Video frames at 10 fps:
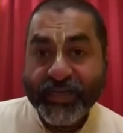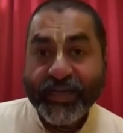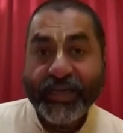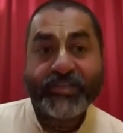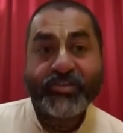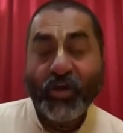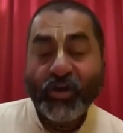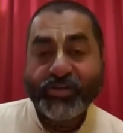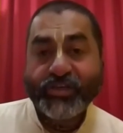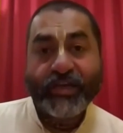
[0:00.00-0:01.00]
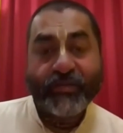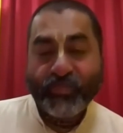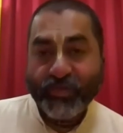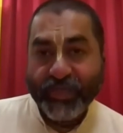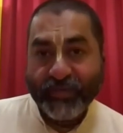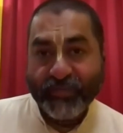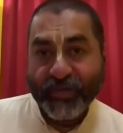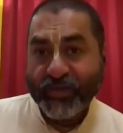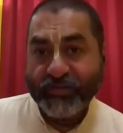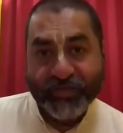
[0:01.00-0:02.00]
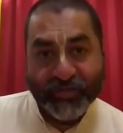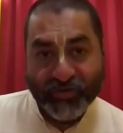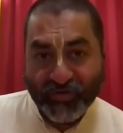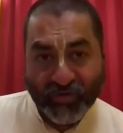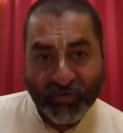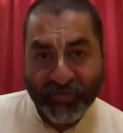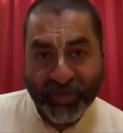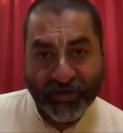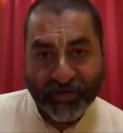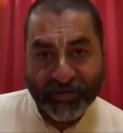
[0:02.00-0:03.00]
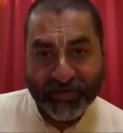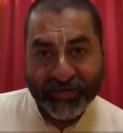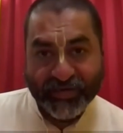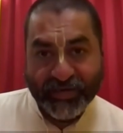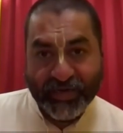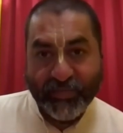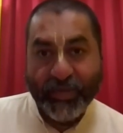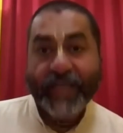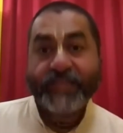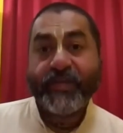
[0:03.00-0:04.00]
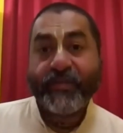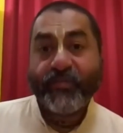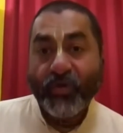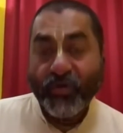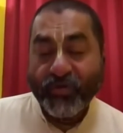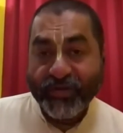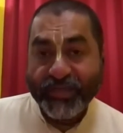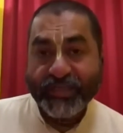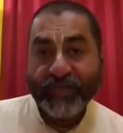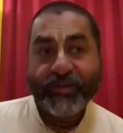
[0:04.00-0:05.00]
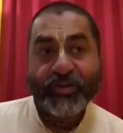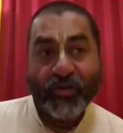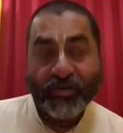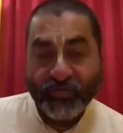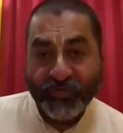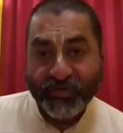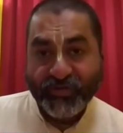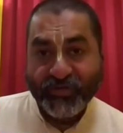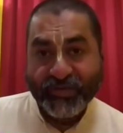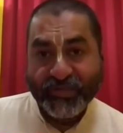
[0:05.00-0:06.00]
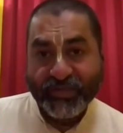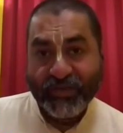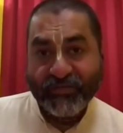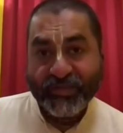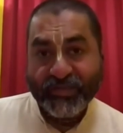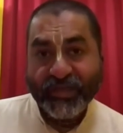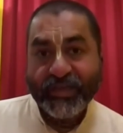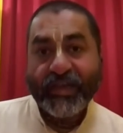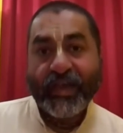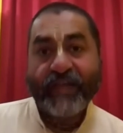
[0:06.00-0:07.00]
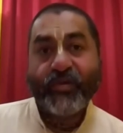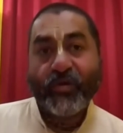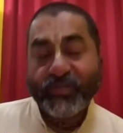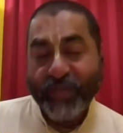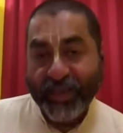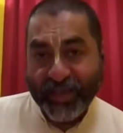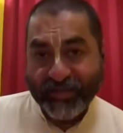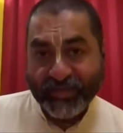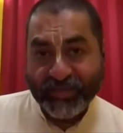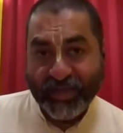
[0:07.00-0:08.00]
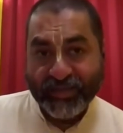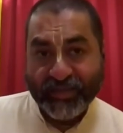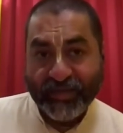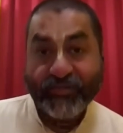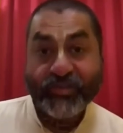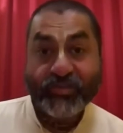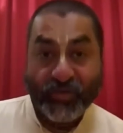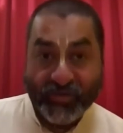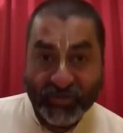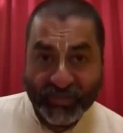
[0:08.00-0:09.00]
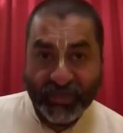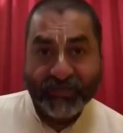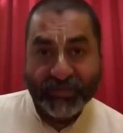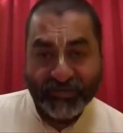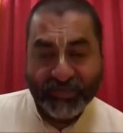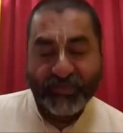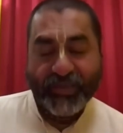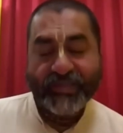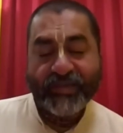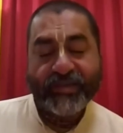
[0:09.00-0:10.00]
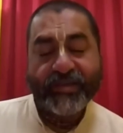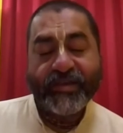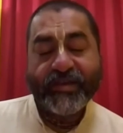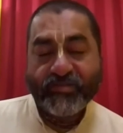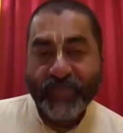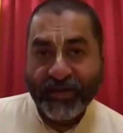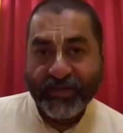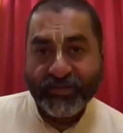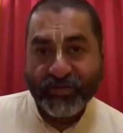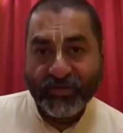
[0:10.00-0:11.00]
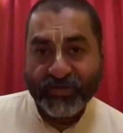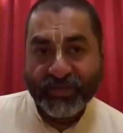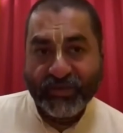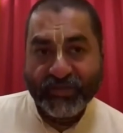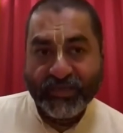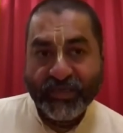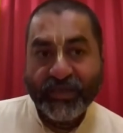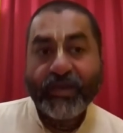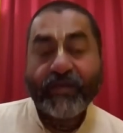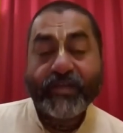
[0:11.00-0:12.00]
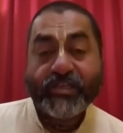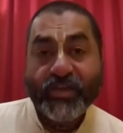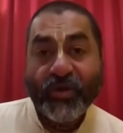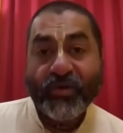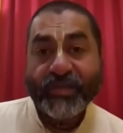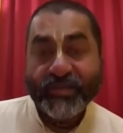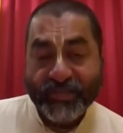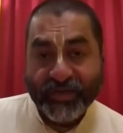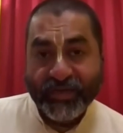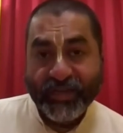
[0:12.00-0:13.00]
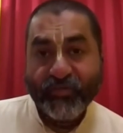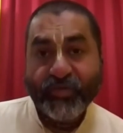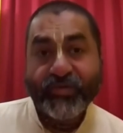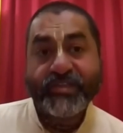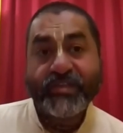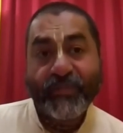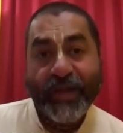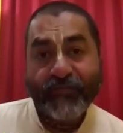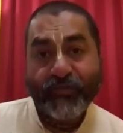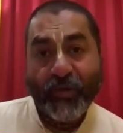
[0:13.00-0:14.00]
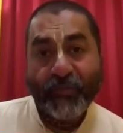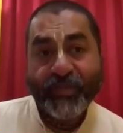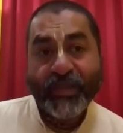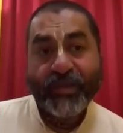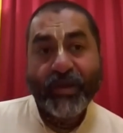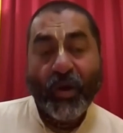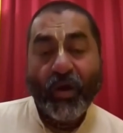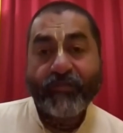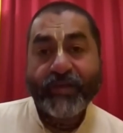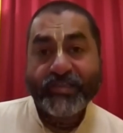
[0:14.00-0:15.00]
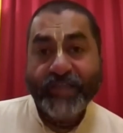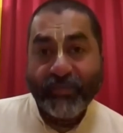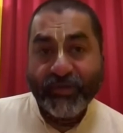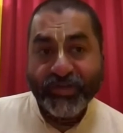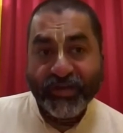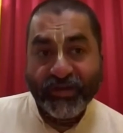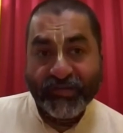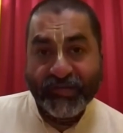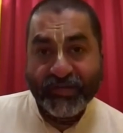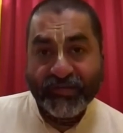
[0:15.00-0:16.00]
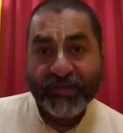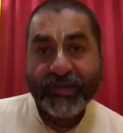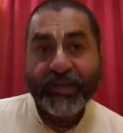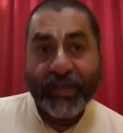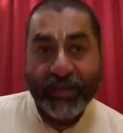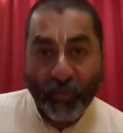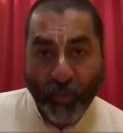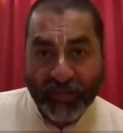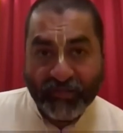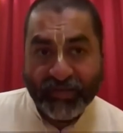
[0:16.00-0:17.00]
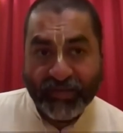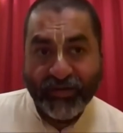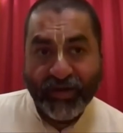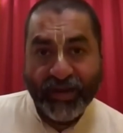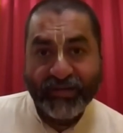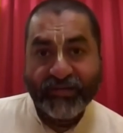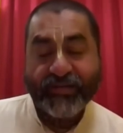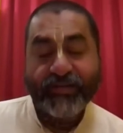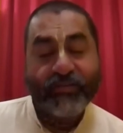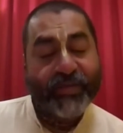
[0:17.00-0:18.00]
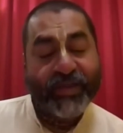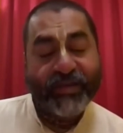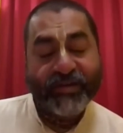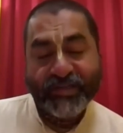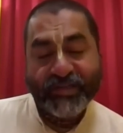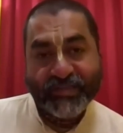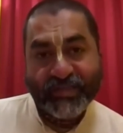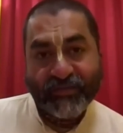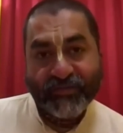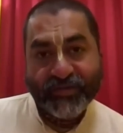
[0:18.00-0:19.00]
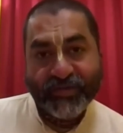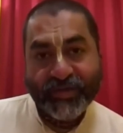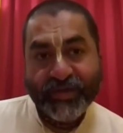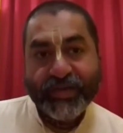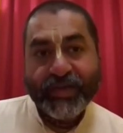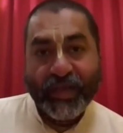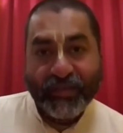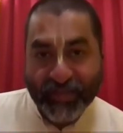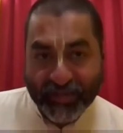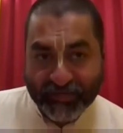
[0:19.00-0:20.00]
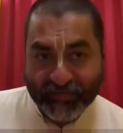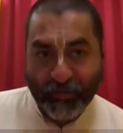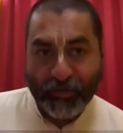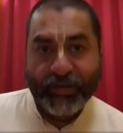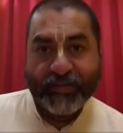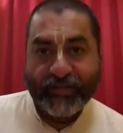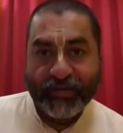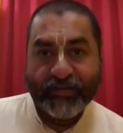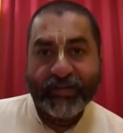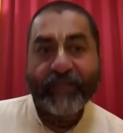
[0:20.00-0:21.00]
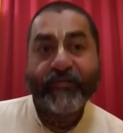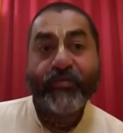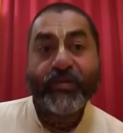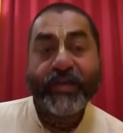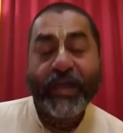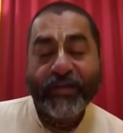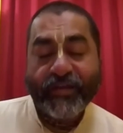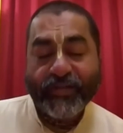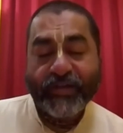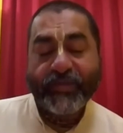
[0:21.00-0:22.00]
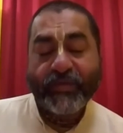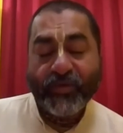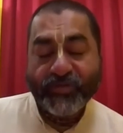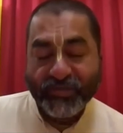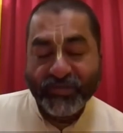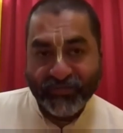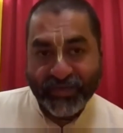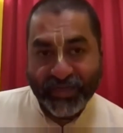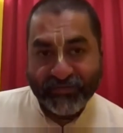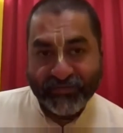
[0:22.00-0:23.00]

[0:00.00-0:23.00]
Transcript: is not complete because we don't know who we are. But as we progress and we contribute to this service, and we also engage in sadhana, which is also service, which is basically chanting is also service, we slowly, steadily would reach the platform of establishing ourselves in one singular identity of being Krishna's servant. And then slowly, steadily, we would develop emotions of love